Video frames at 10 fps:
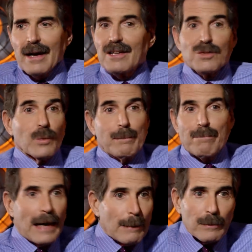Because we
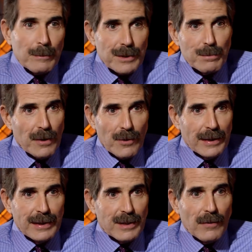bombed them to
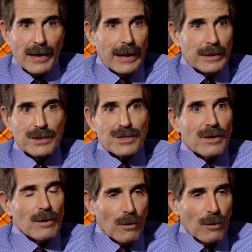smithereens and they had to start